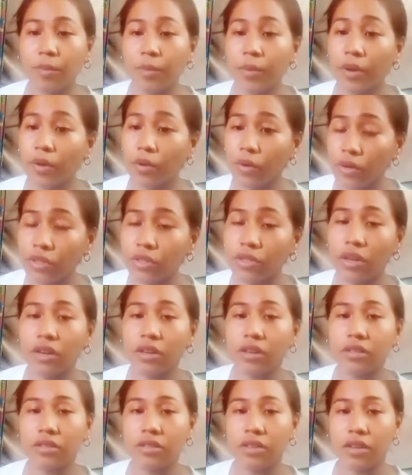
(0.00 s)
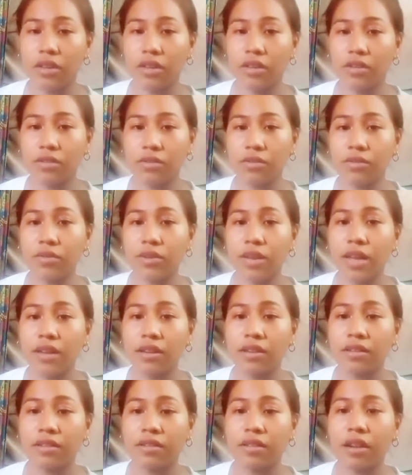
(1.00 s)
precursors to
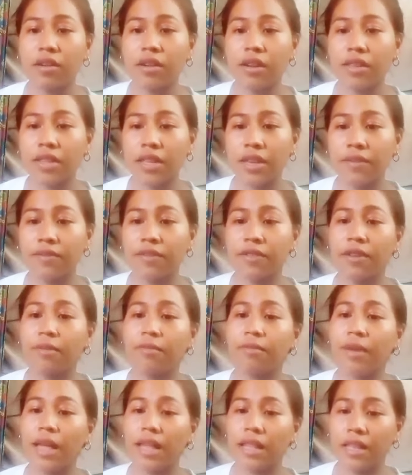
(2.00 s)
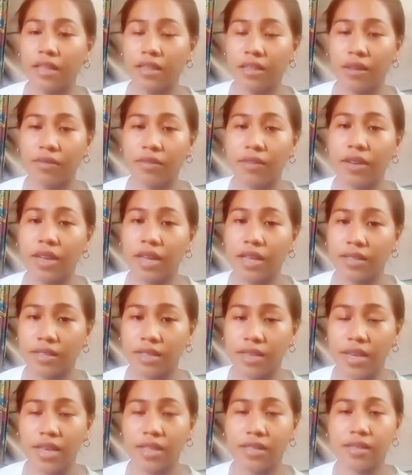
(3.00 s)
the narrative ballet of the
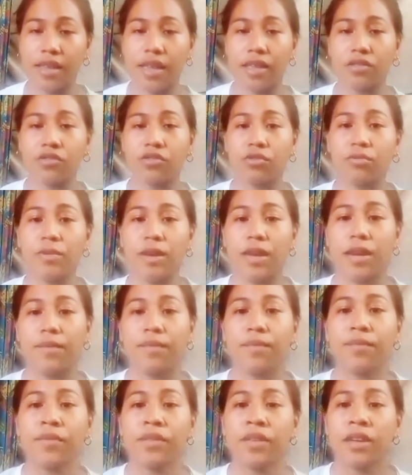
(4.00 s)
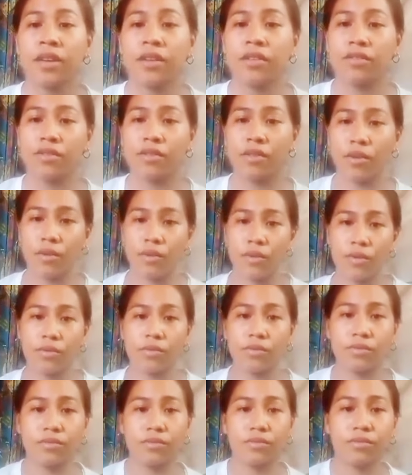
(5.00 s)
19th century.
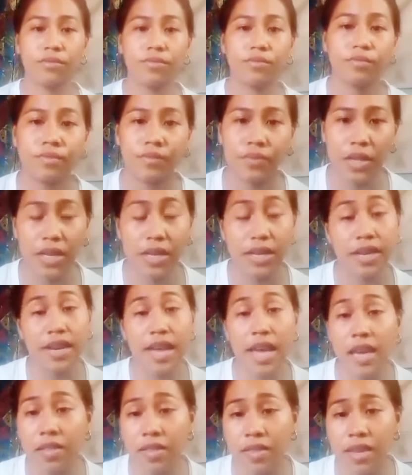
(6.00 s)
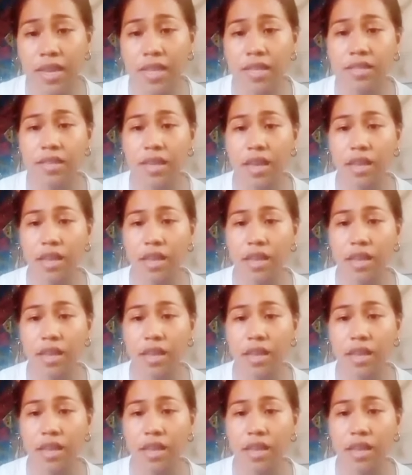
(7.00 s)
So In the 19th